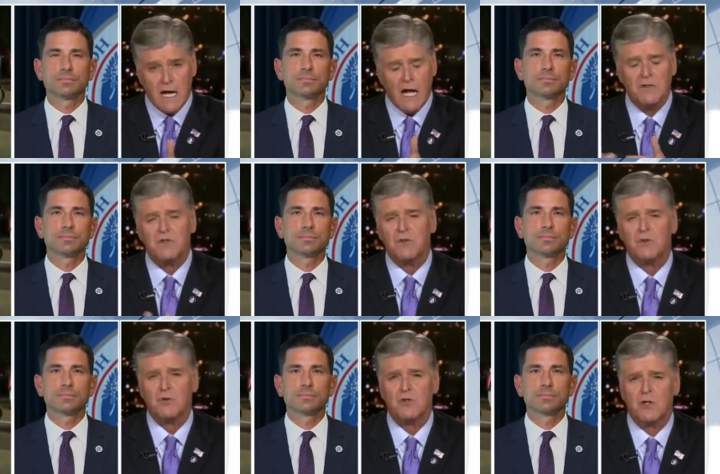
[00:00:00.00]

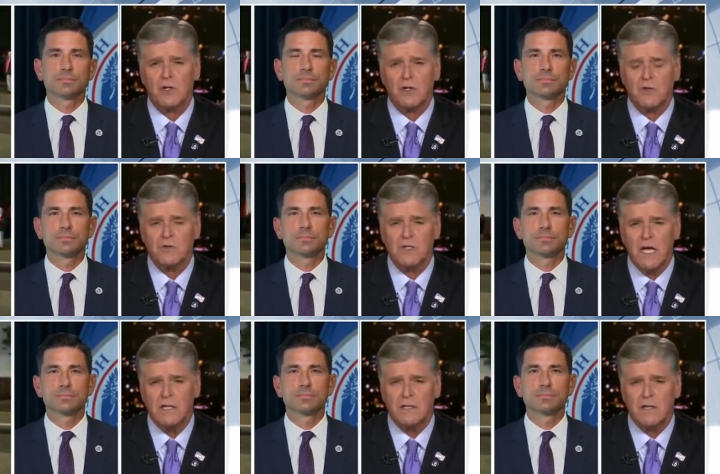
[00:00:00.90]
Speaker 1: constitutionally use the
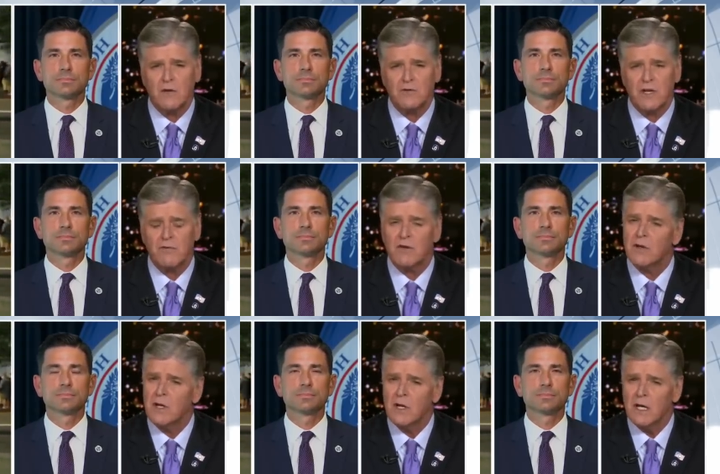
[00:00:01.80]
eighteen oh seven
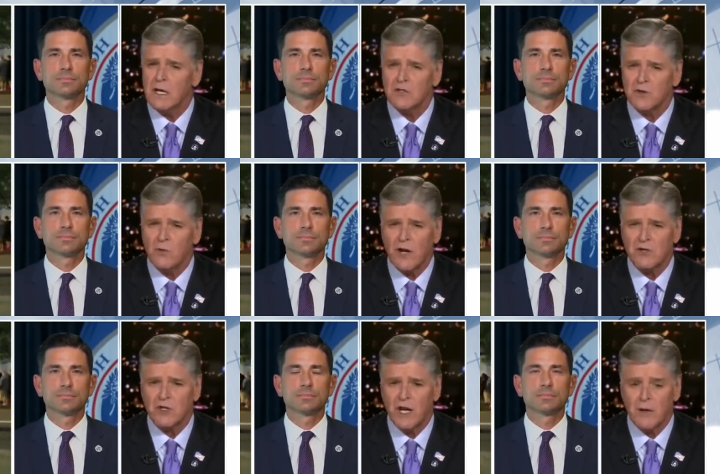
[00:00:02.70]

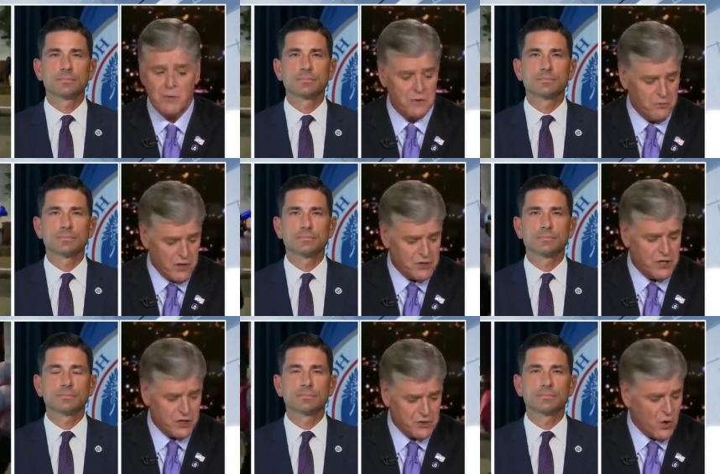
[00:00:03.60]
Insurrection Act, but the president
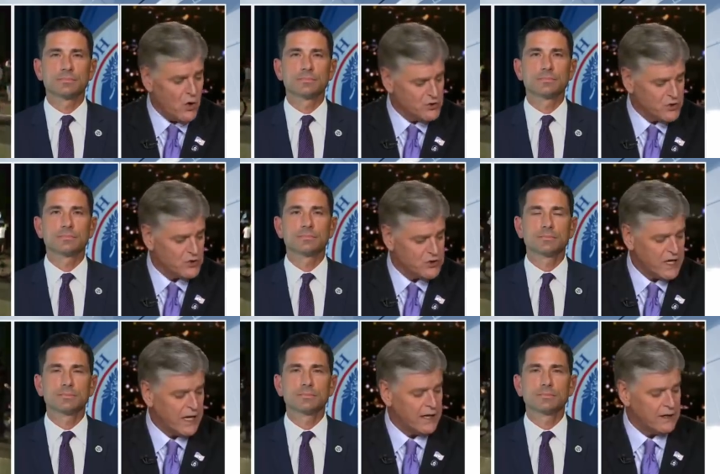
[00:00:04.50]
has also
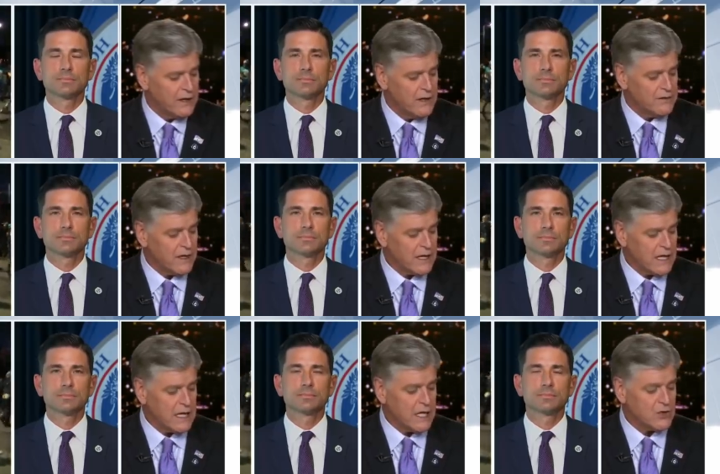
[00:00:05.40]
said that
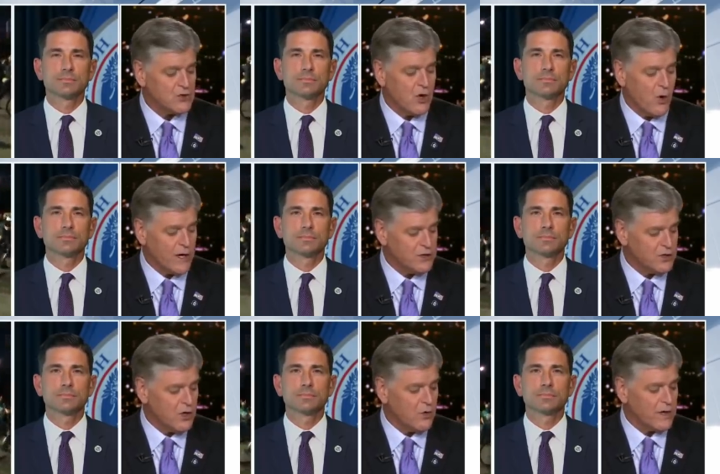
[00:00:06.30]
he is going to
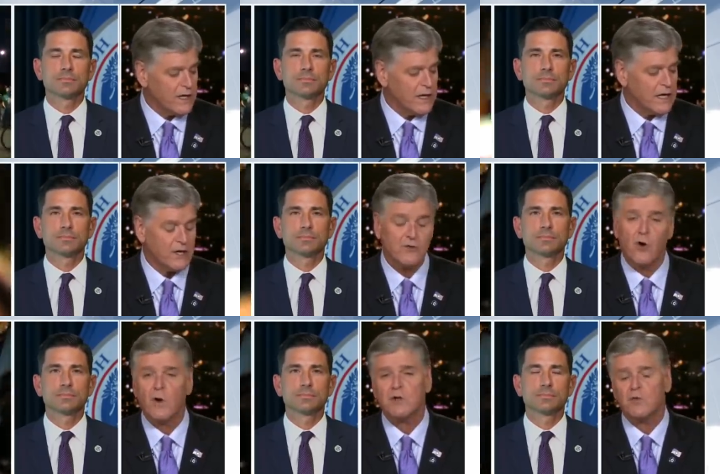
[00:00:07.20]
go in and he's
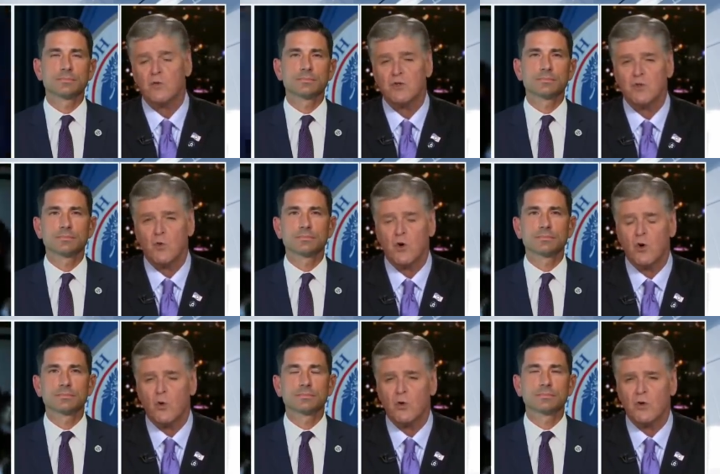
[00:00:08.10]
going to restore
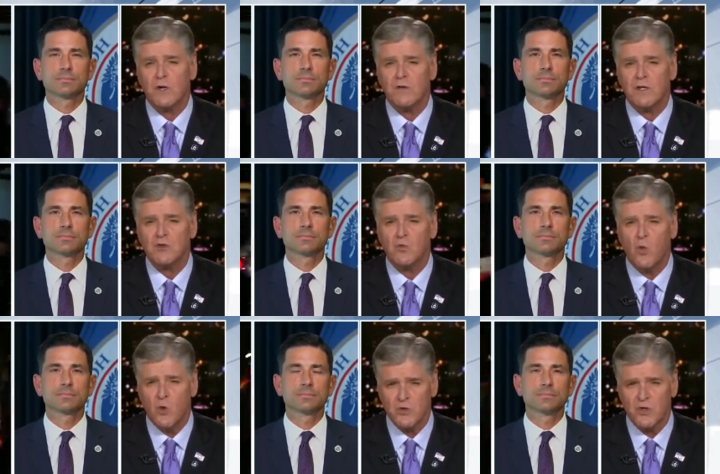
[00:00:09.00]
order in these
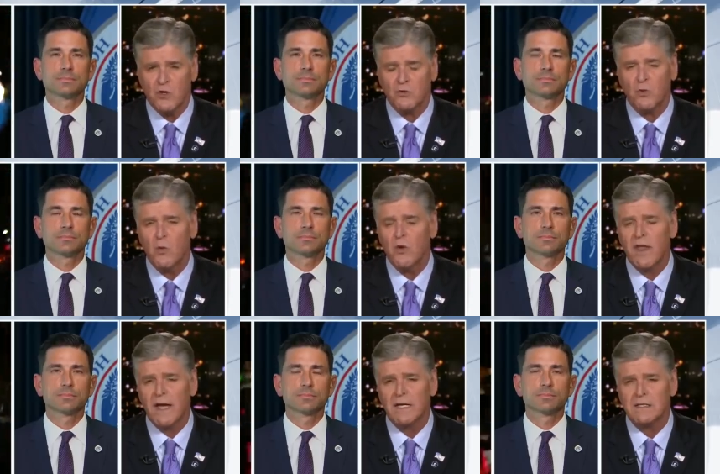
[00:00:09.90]
war zones. What will
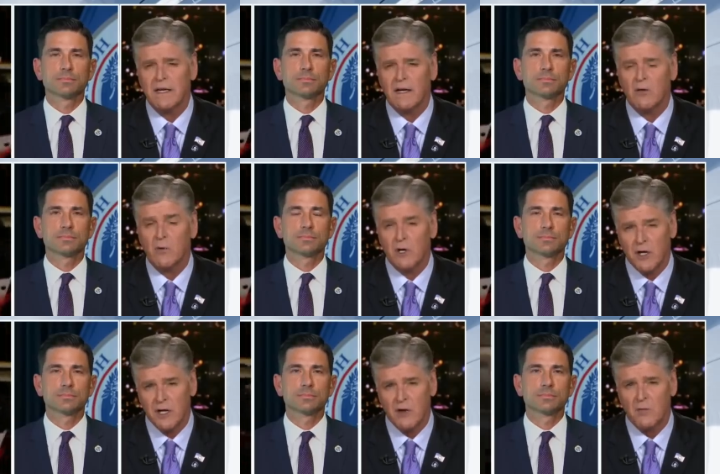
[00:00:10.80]
that entail? We're going to
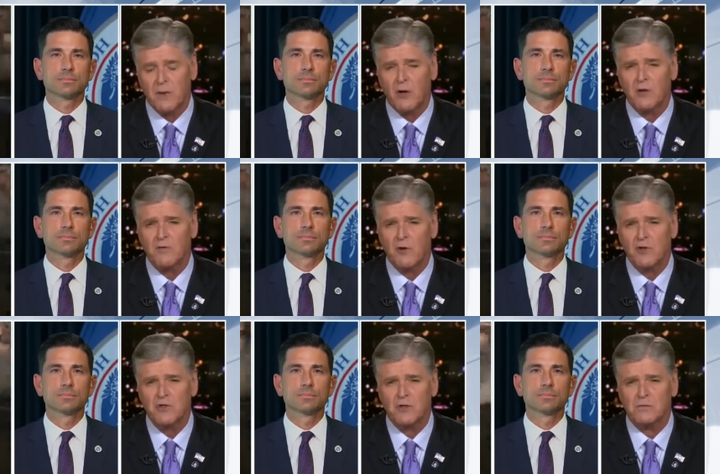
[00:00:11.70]
hear apparently very
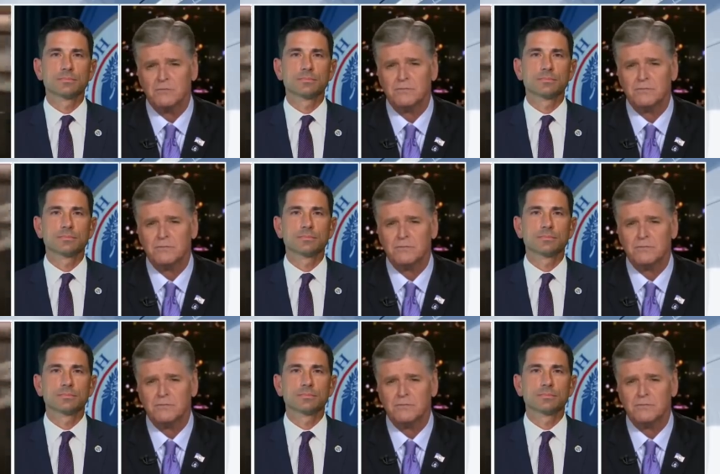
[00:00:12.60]
soon.